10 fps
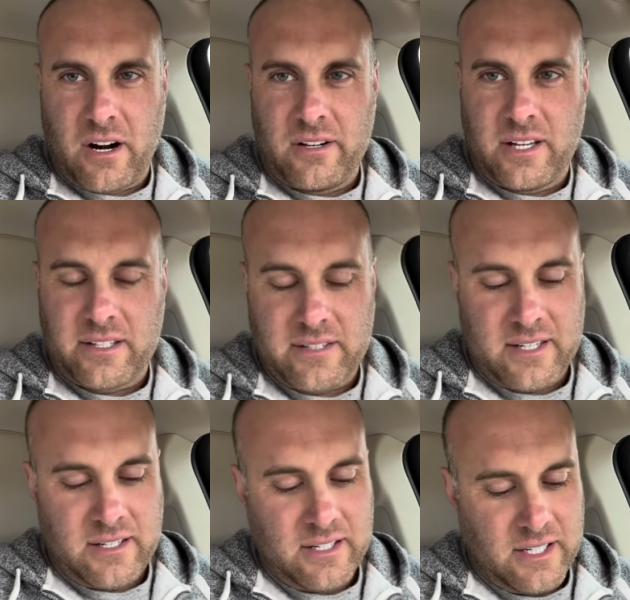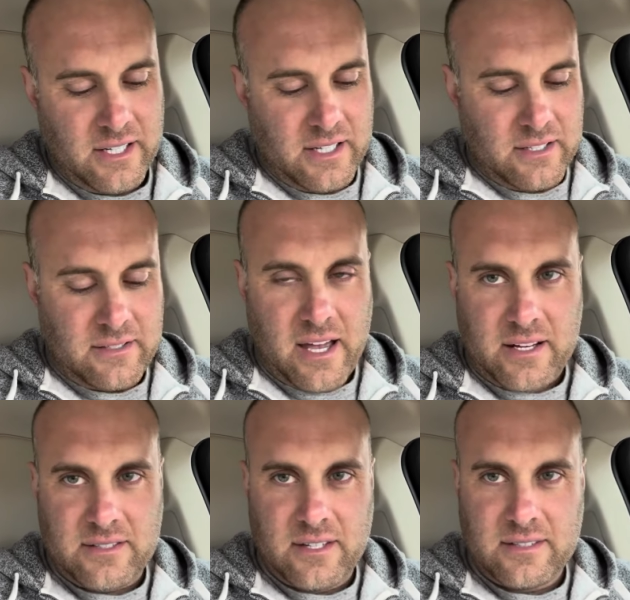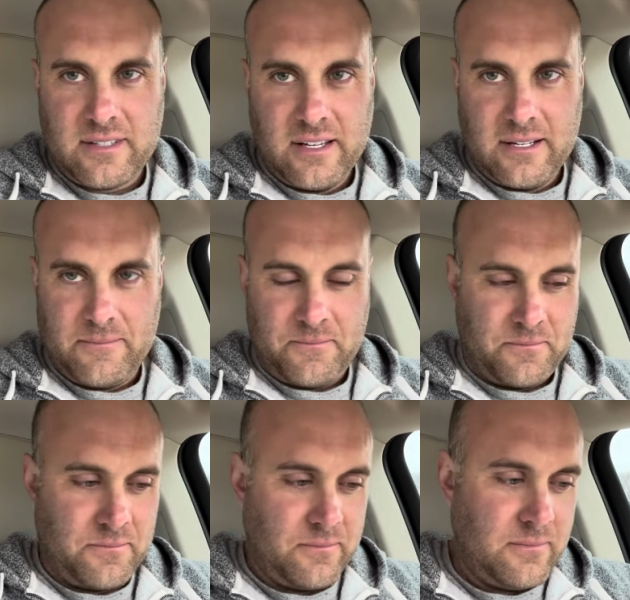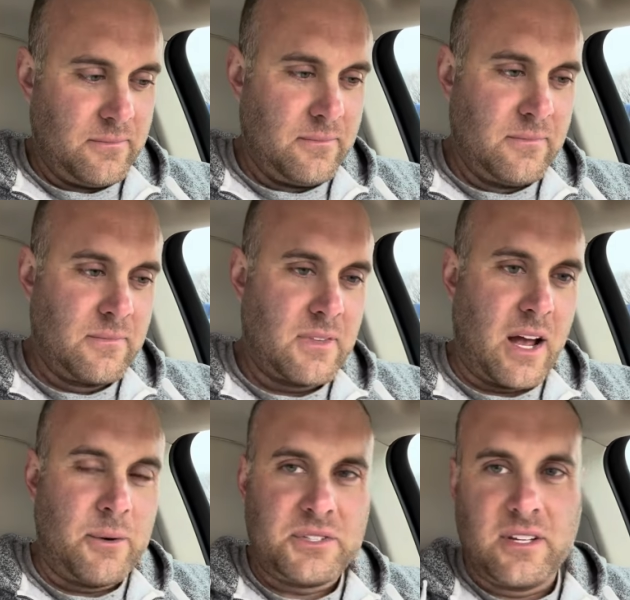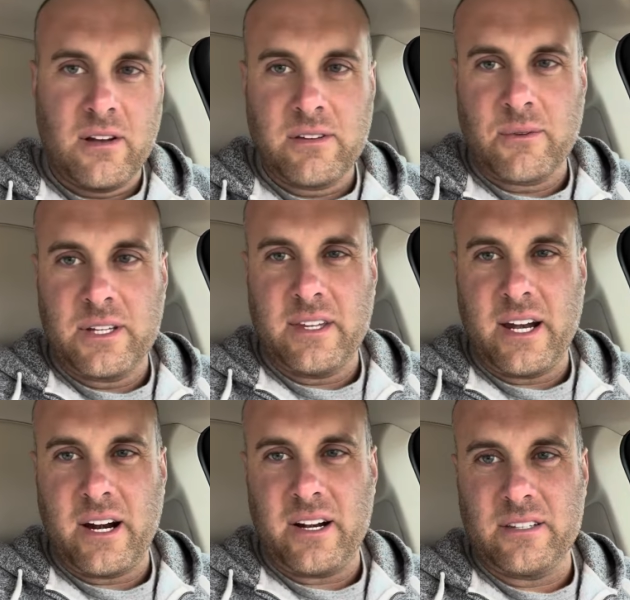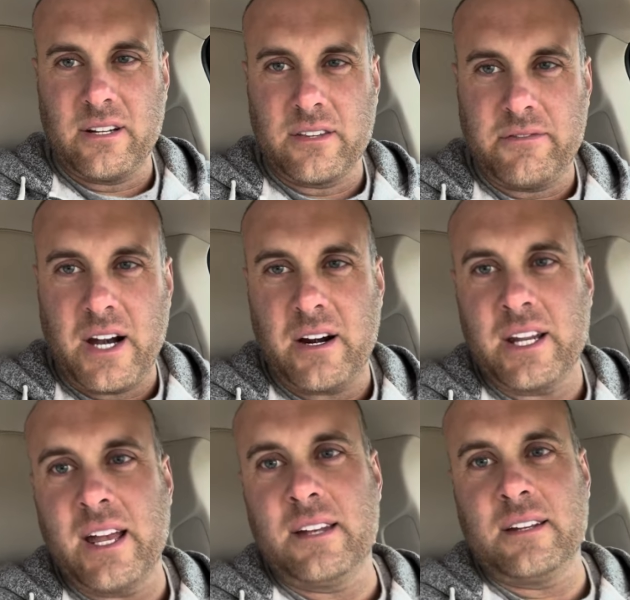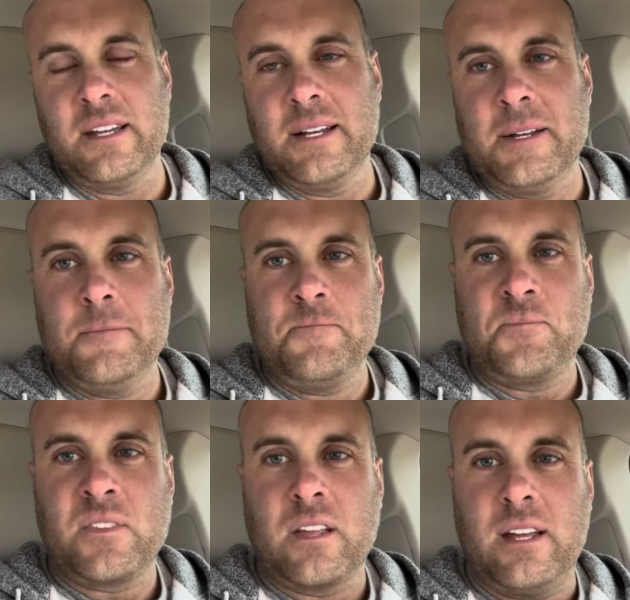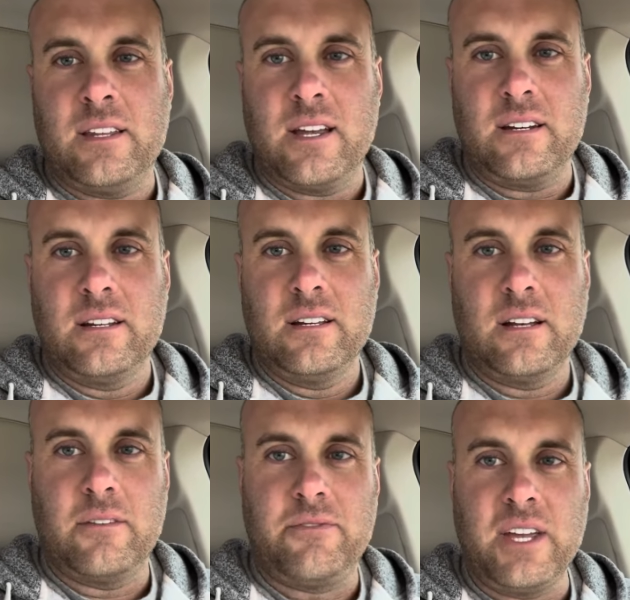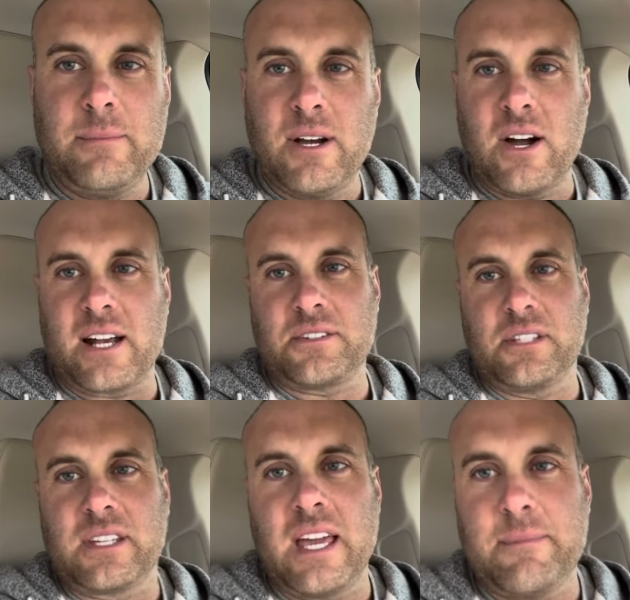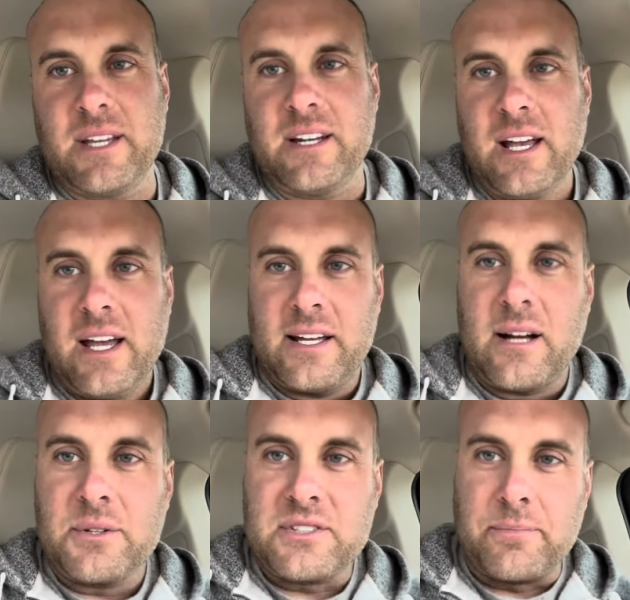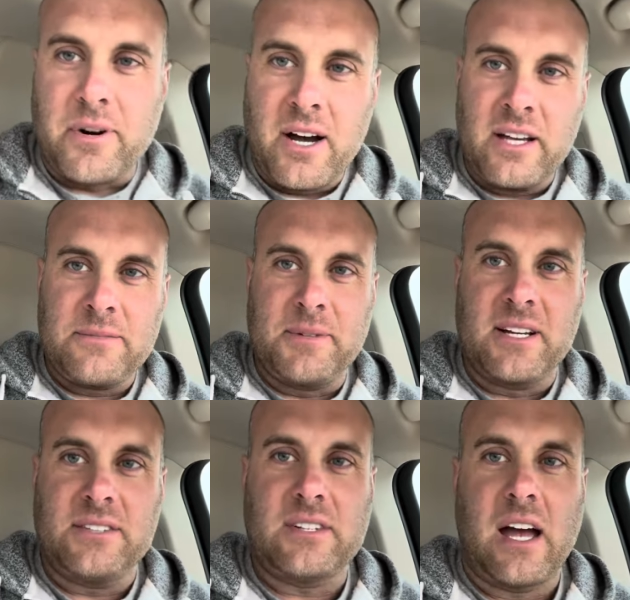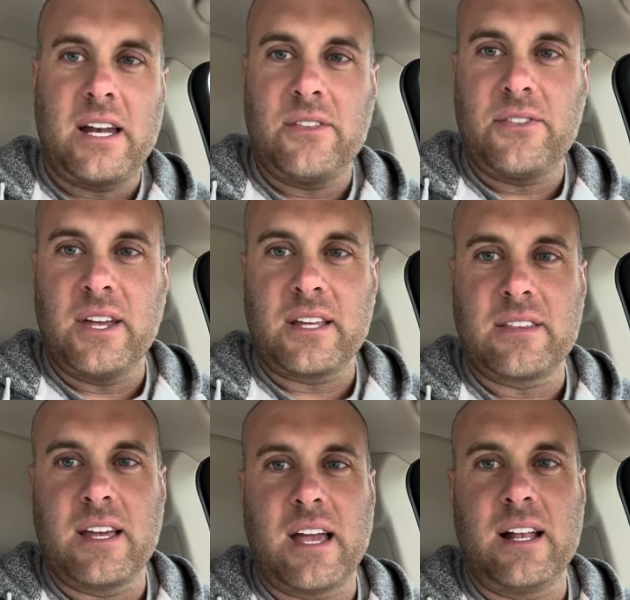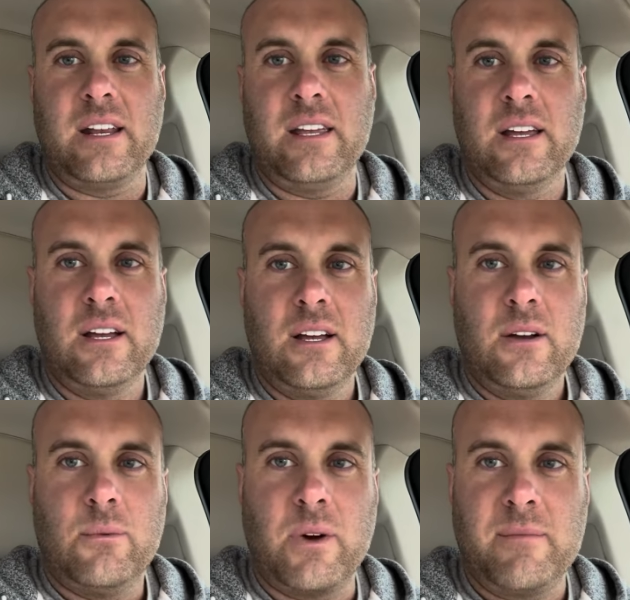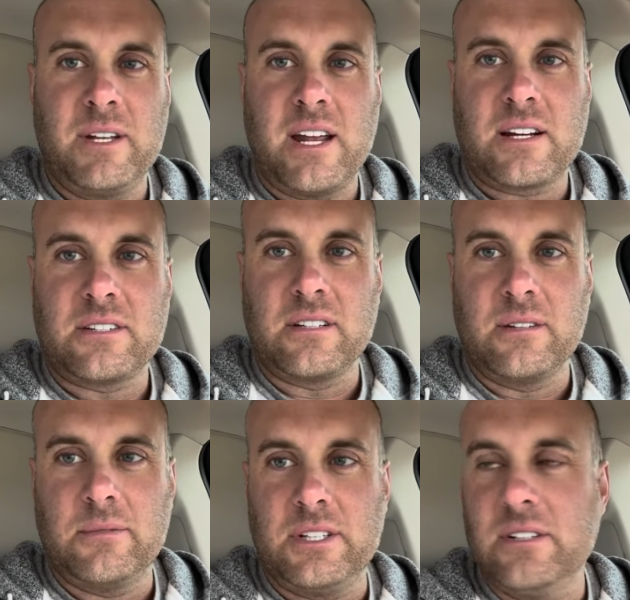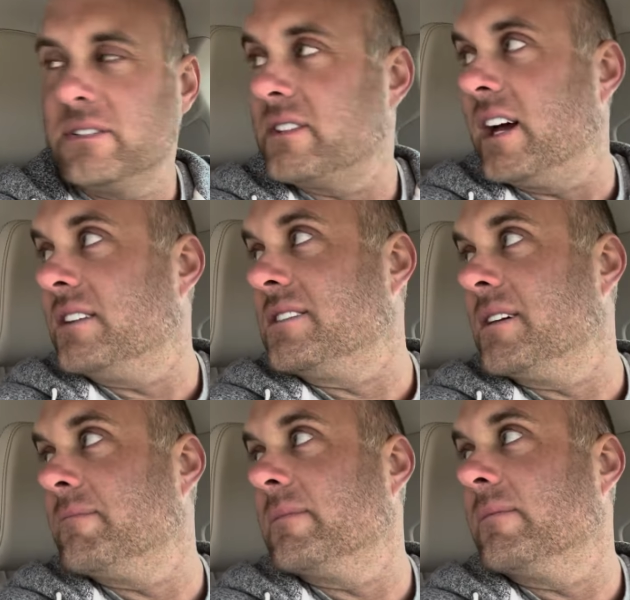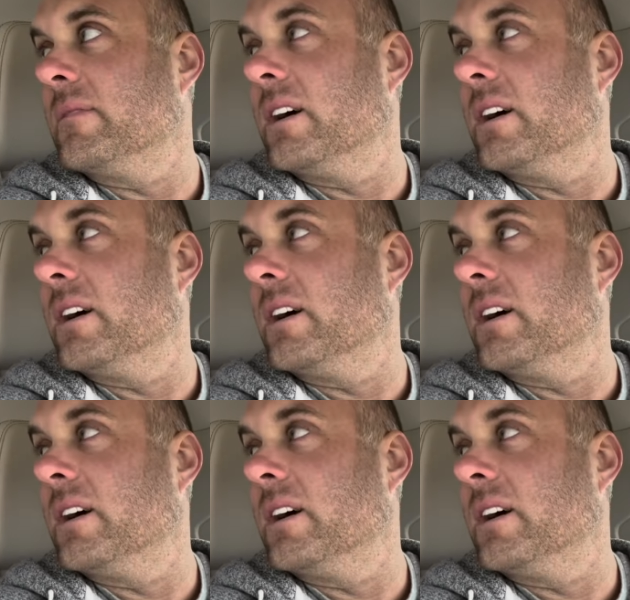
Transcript: Arlington, Texas. I was the only one there until the very end. And then a female actually came in and I was surprised because I didn't think that any women actually would use that gym